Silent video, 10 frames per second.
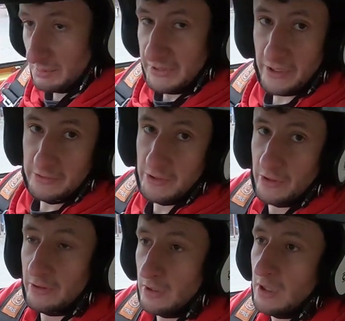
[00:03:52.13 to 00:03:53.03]
doubly
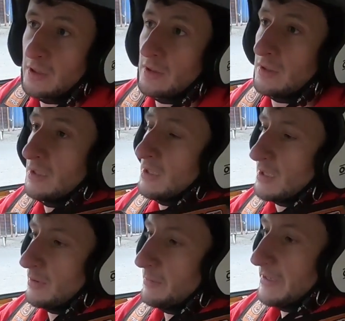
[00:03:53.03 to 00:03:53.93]
uncool
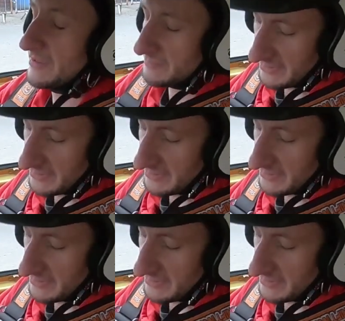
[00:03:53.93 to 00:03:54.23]
when it's